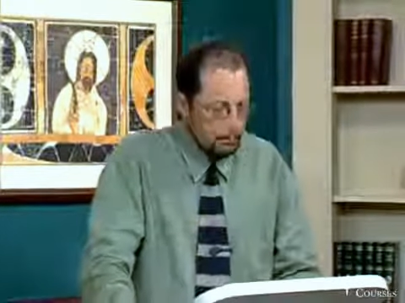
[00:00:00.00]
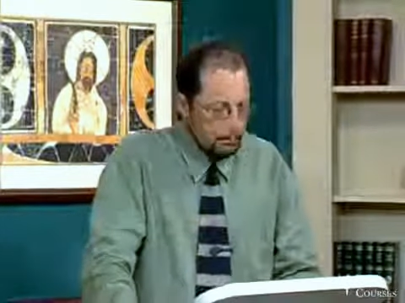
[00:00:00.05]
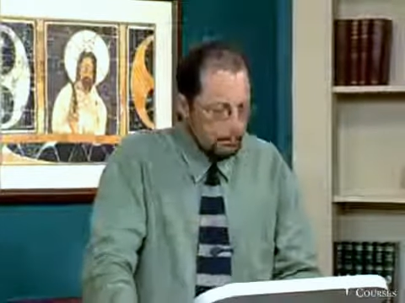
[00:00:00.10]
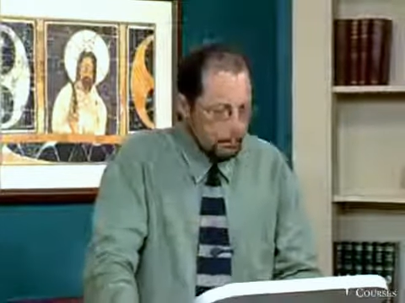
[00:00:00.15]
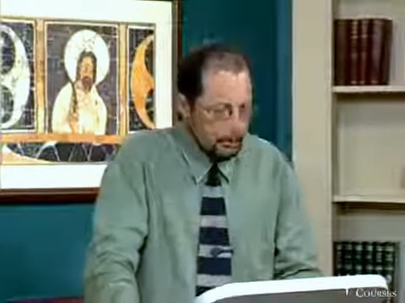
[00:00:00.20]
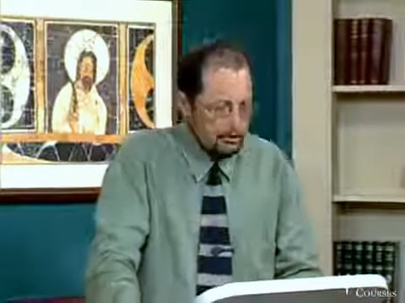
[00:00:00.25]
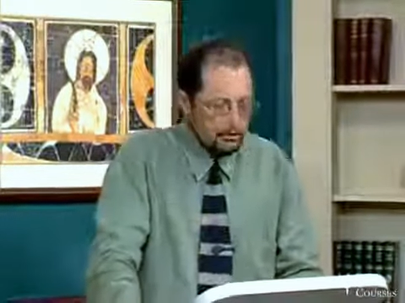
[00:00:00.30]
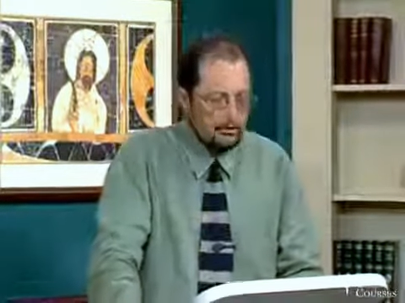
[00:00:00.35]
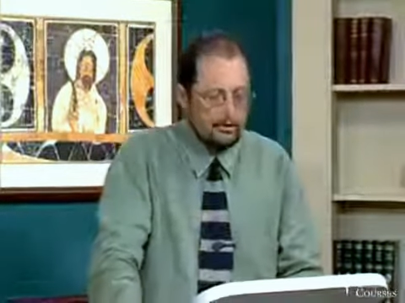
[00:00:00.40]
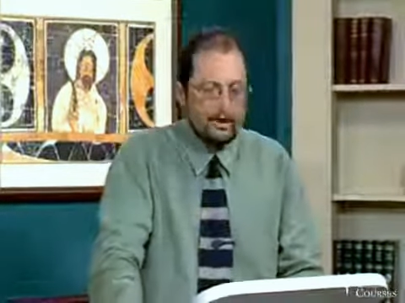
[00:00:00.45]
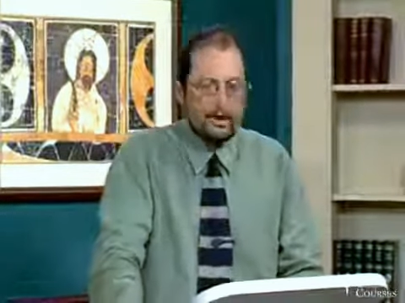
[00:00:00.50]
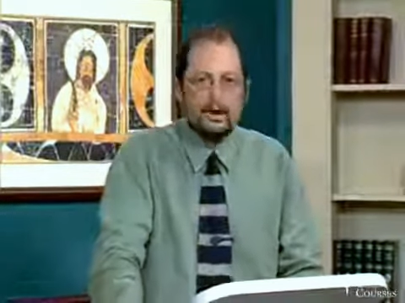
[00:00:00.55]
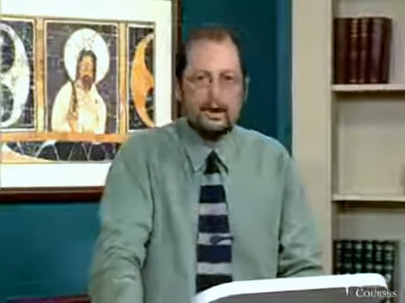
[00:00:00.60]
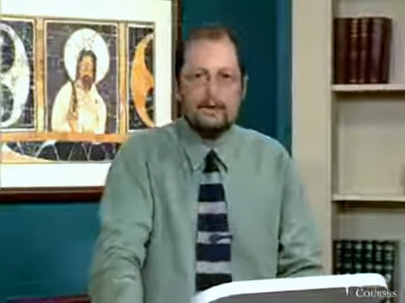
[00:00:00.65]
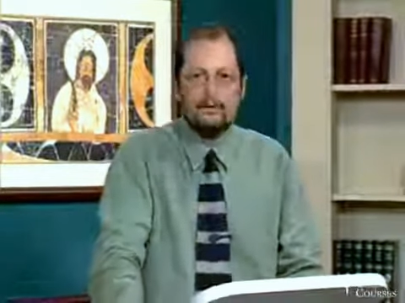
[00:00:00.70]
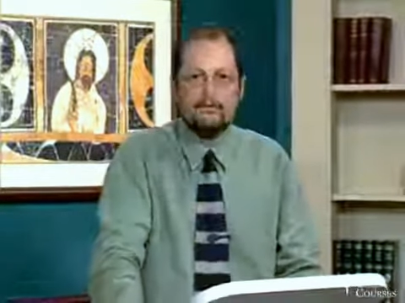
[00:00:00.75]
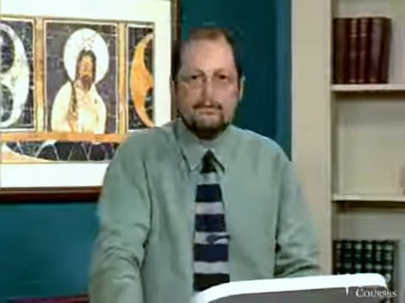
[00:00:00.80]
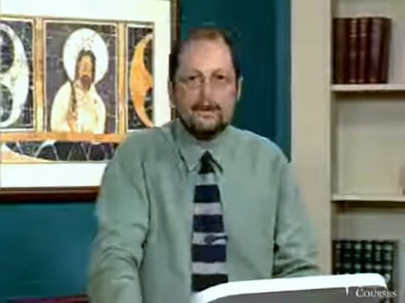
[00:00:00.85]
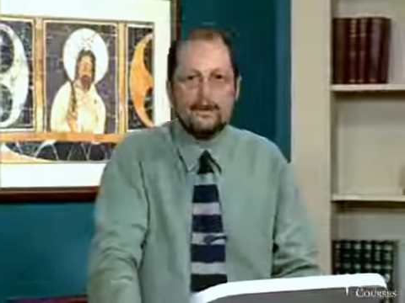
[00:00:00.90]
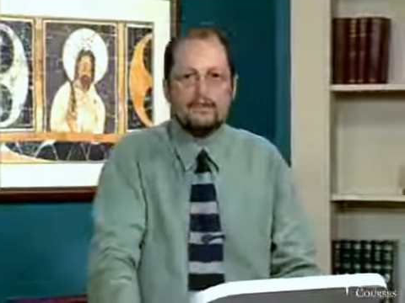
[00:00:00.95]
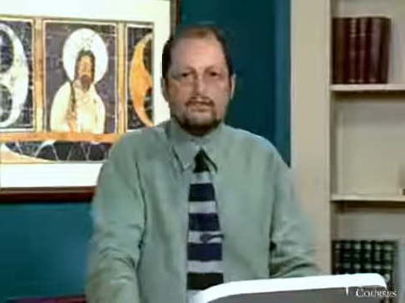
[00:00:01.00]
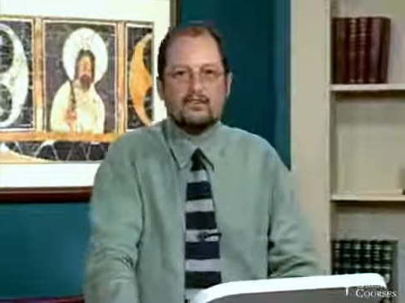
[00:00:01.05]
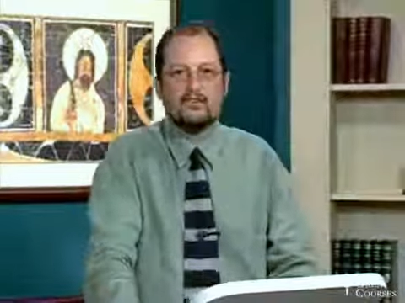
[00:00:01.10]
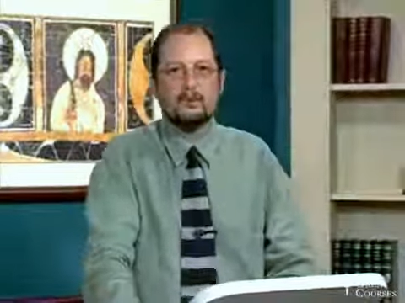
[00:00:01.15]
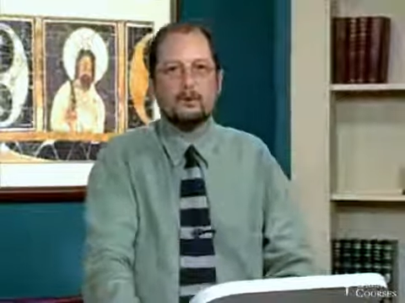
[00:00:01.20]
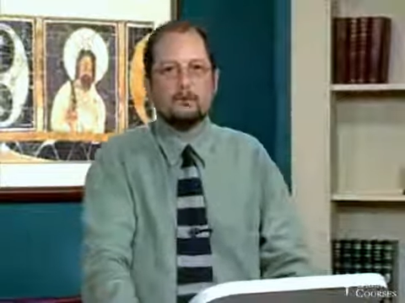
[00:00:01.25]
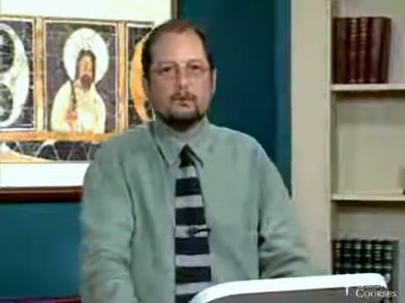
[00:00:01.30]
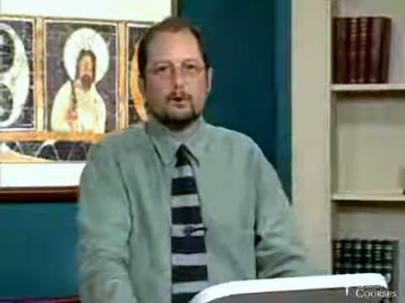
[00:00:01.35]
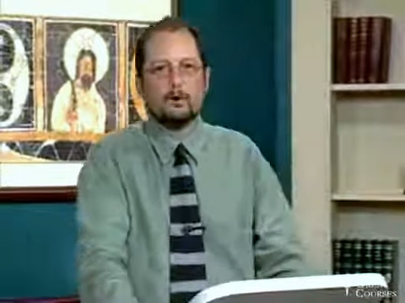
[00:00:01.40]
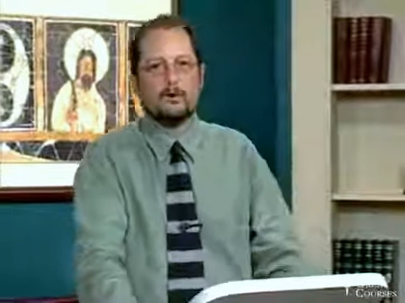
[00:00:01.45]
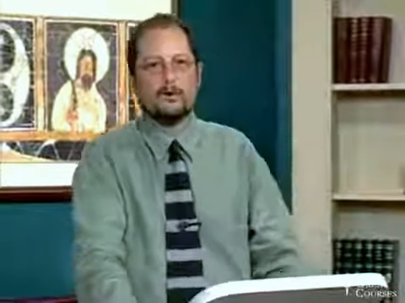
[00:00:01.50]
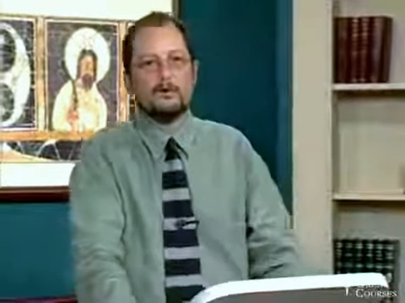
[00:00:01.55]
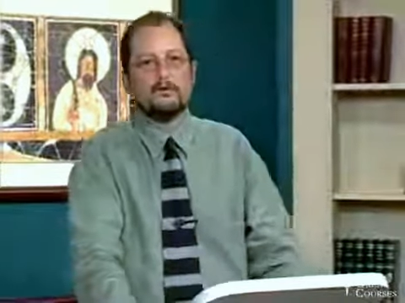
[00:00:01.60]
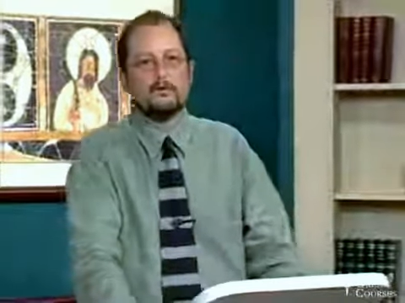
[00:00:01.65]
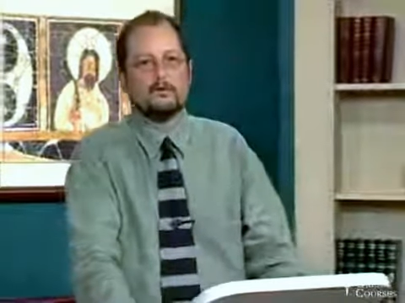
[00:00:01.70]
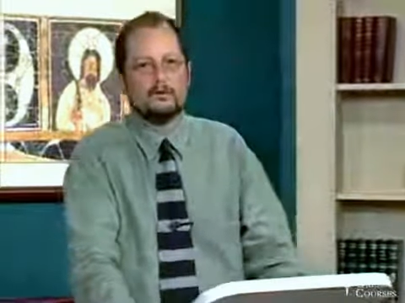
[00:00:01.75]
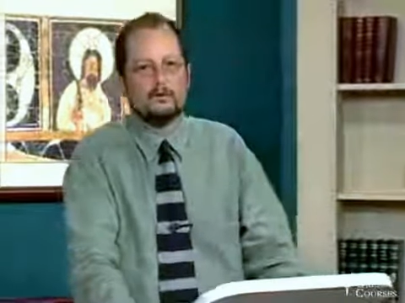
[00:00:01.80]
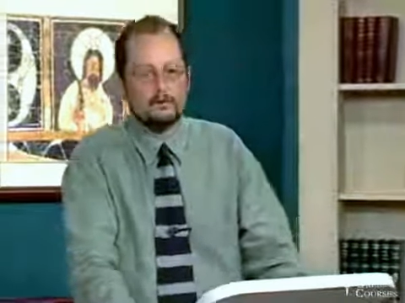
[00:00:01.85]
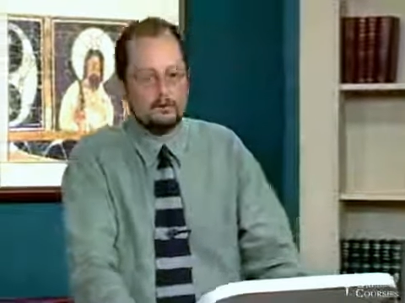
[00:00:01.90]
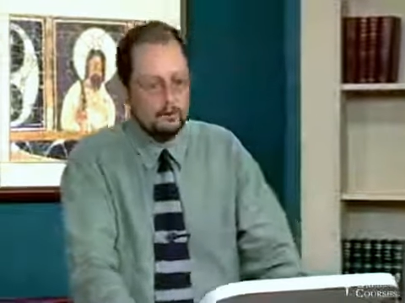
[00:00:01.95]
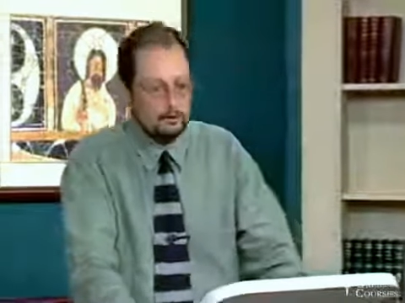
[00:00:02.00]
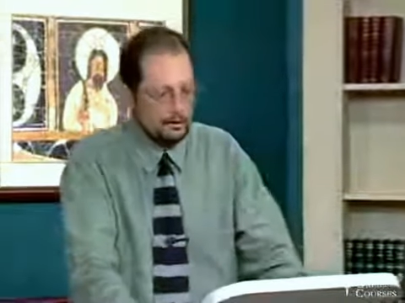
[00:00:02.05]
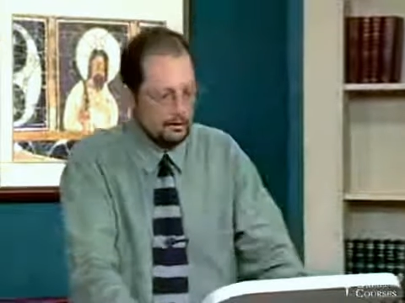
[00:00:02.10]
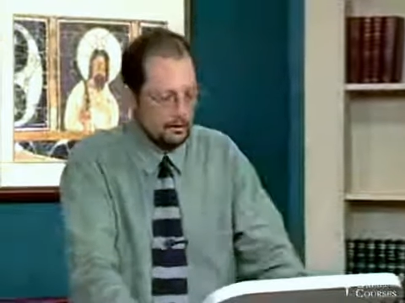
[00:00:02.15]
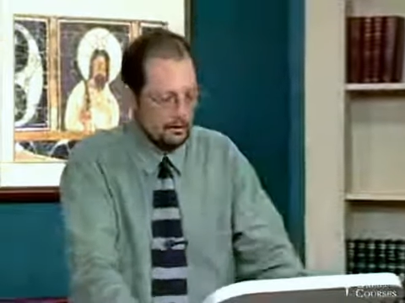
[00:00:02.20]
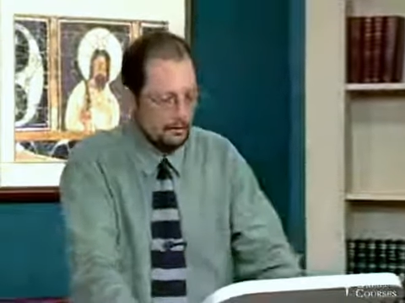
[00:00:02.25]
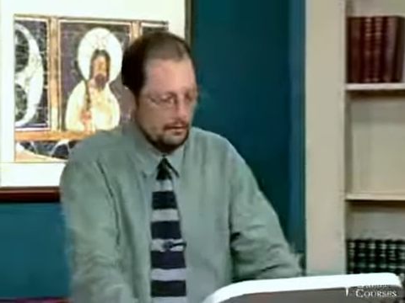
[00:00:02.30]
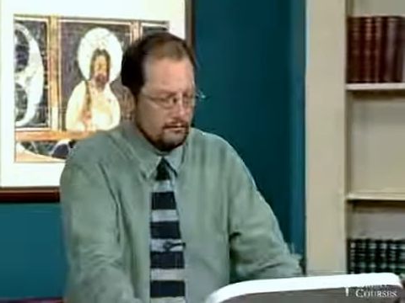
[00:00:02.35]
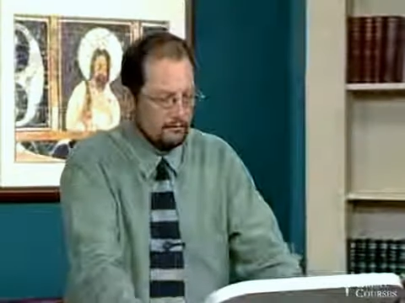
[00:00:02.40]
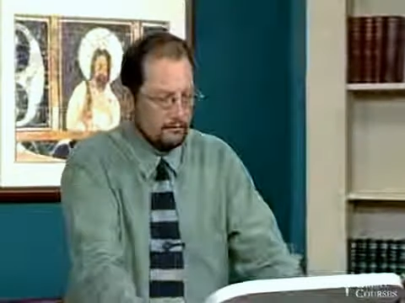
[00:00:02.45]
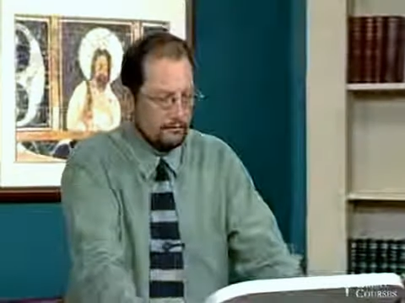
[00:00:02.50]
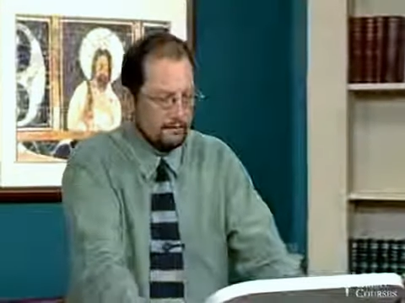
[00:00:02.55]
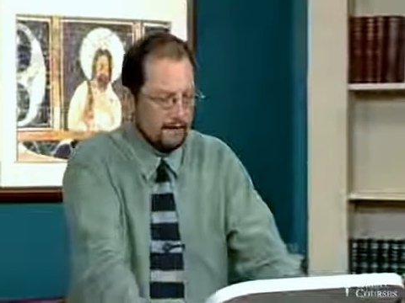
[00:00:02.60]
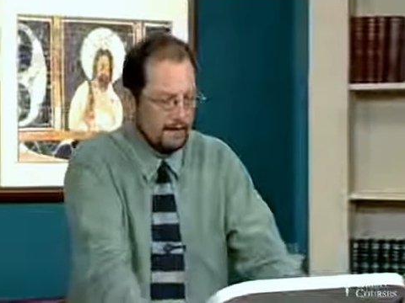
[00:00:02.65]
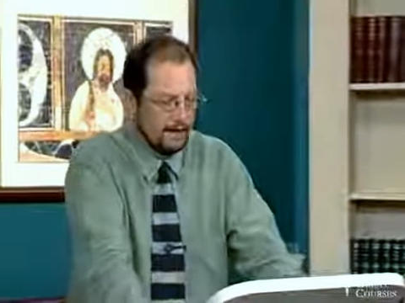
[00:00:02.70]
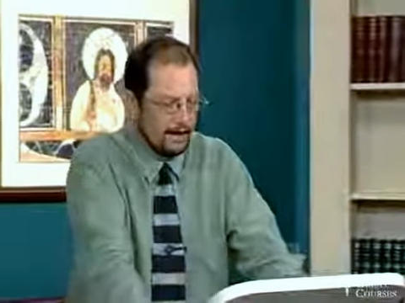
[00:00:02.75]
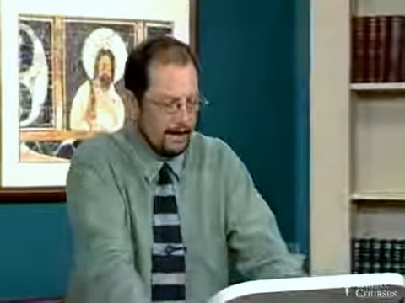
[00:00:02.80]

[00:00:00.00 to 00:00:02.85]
books that eventually were excluded from the